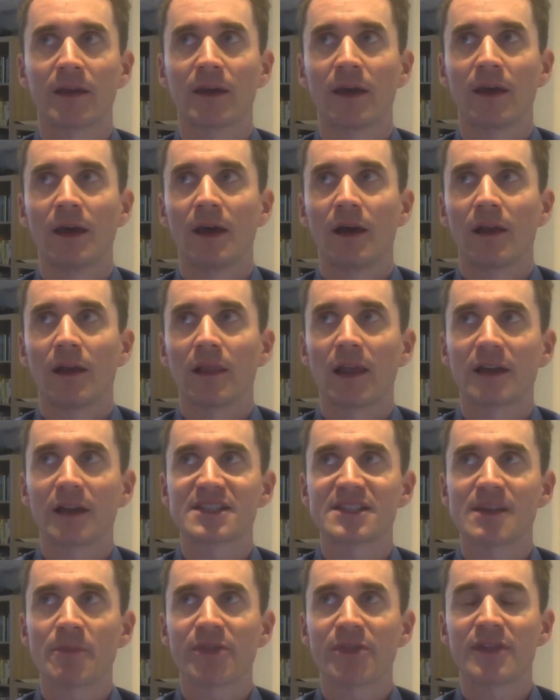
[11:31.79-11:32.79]
like
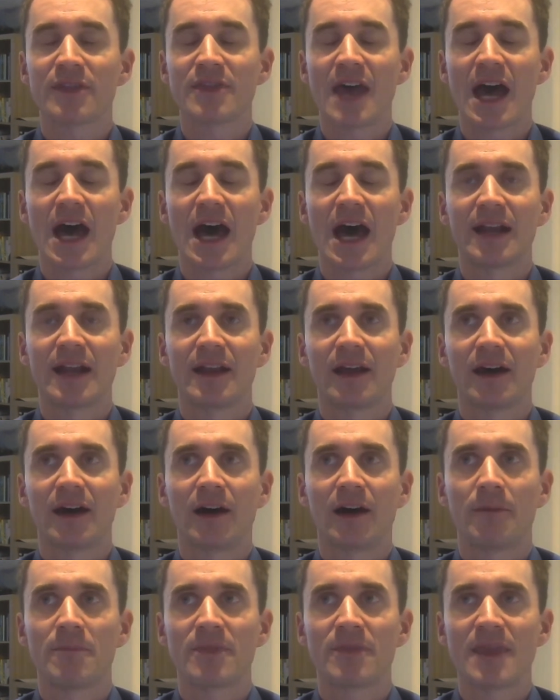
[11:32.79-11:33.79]
something
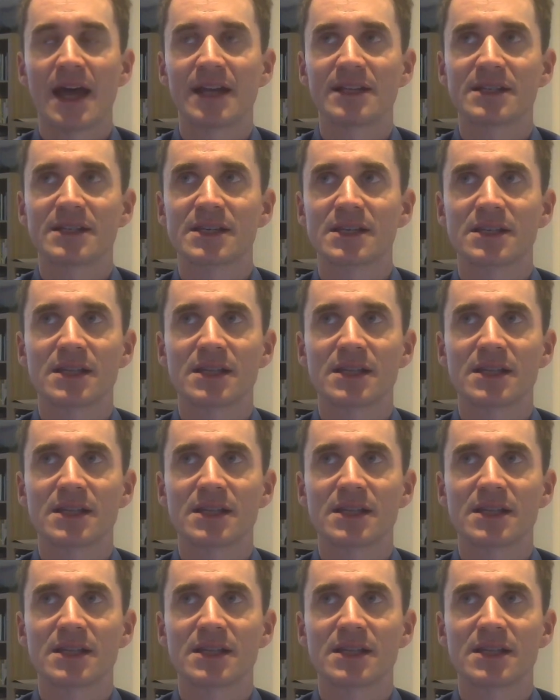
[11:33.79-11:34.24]
that is